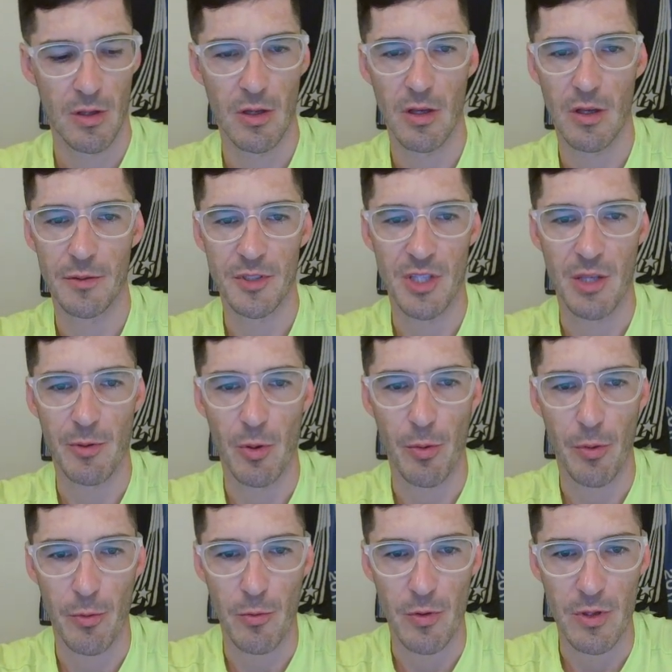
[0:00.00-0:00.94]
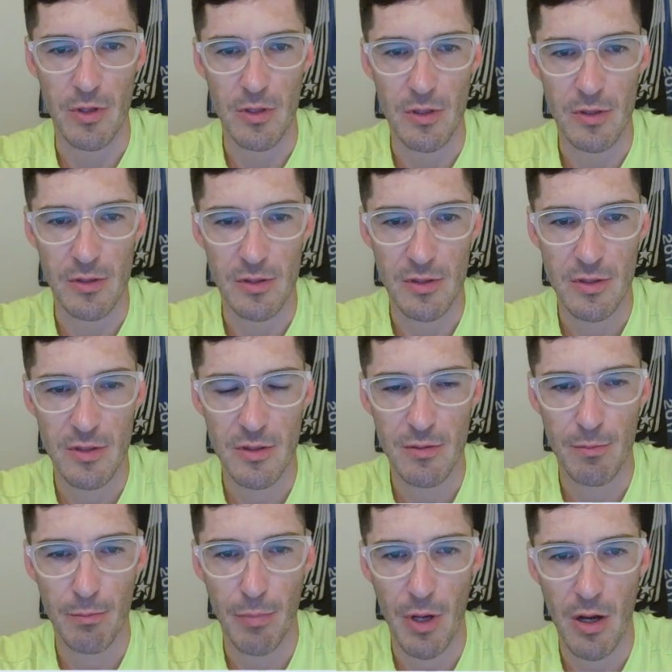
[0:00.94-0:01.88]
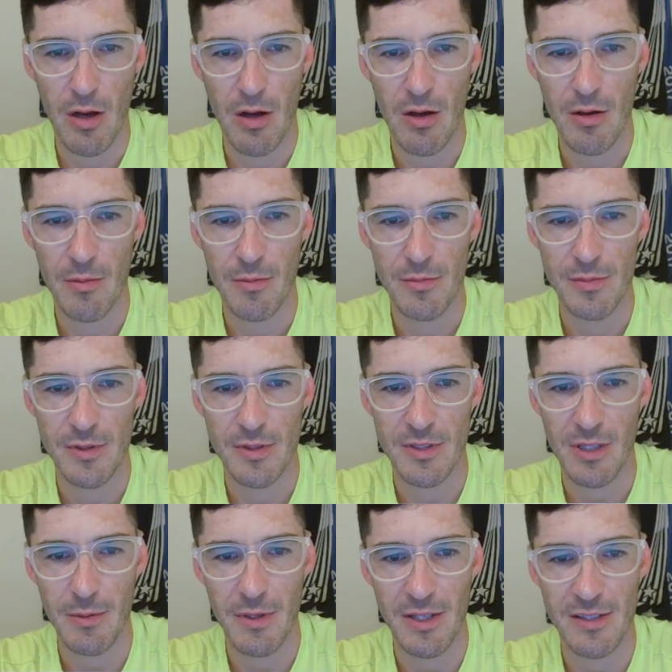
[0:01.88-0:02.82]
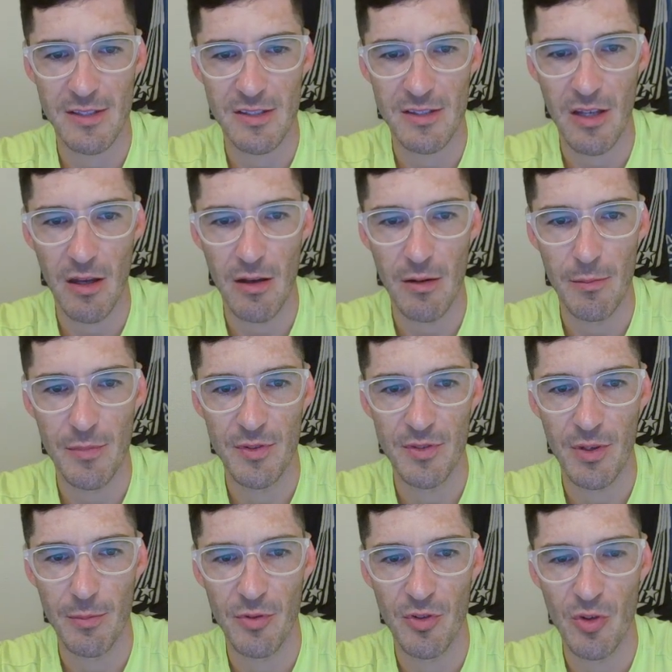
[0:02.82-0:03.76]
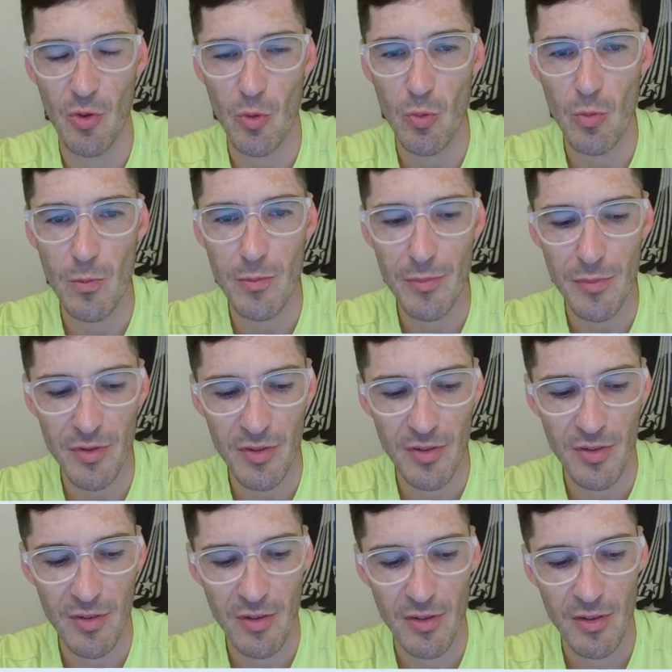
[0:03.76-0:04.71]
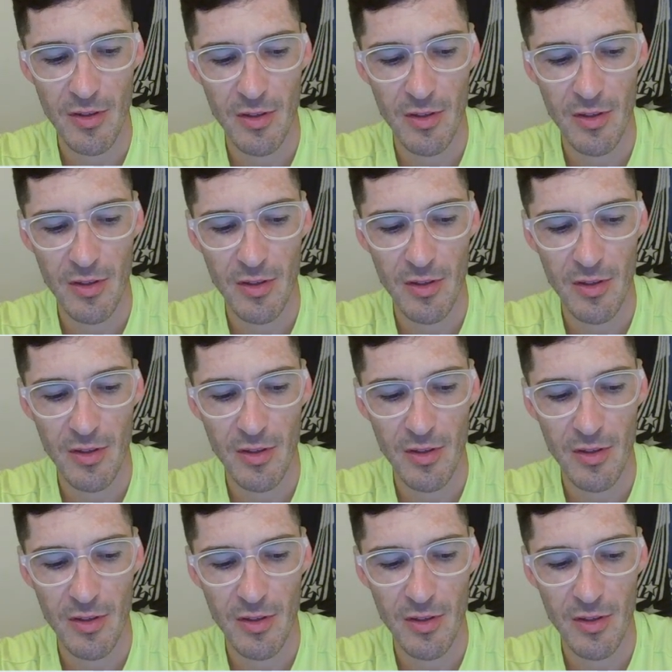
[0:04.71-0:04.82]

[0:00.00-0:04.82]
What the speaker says: I just keep going through these. Bombs, like subsumes.